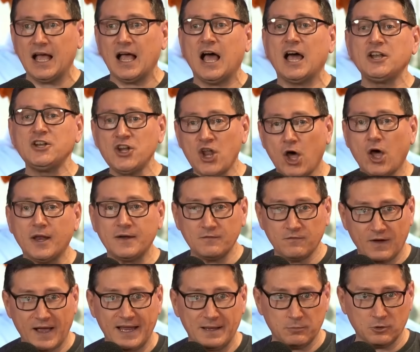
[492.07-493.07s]
a
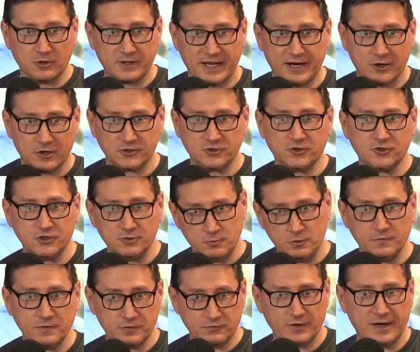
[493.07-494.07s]
non-viable character to
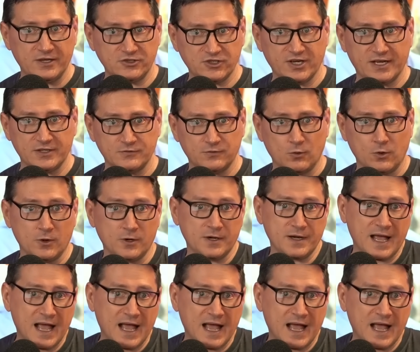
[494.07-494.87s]
move the franchise forward,